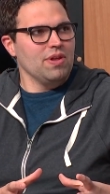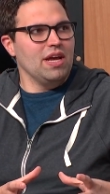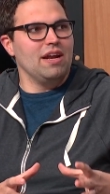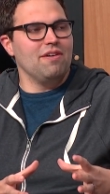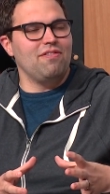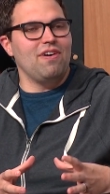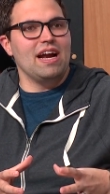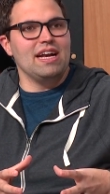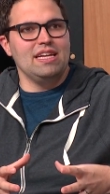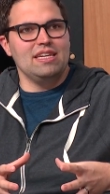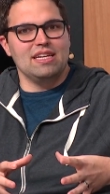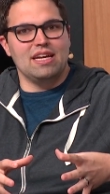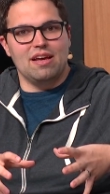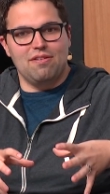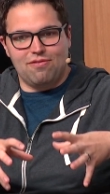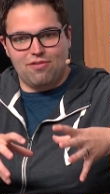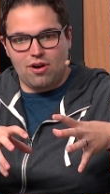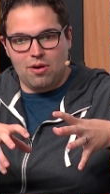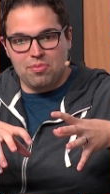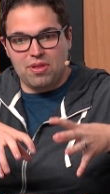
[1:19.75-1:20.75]
and if I need to
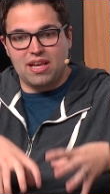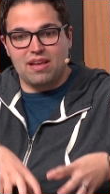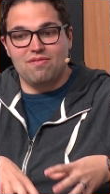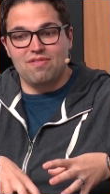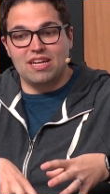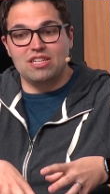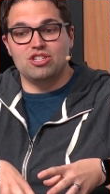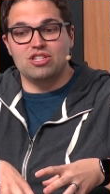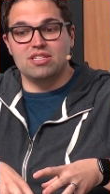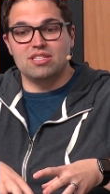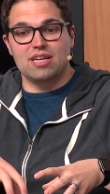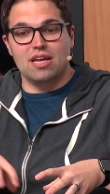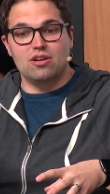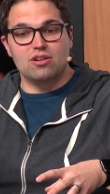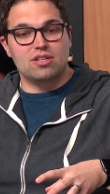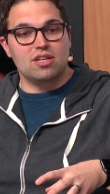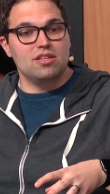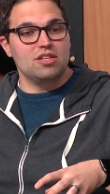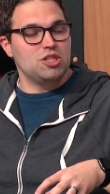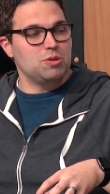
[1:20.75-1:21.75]
get from the convention center
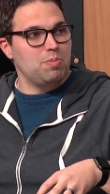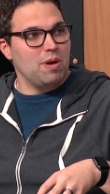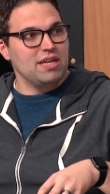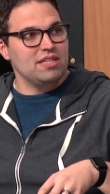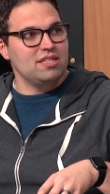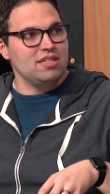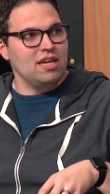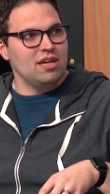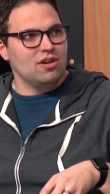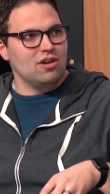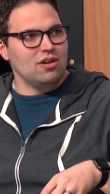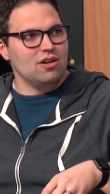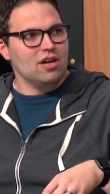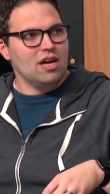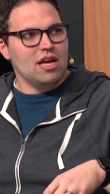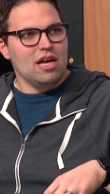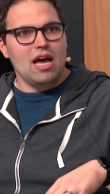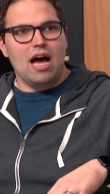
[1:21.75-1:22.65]
to the Space Needle,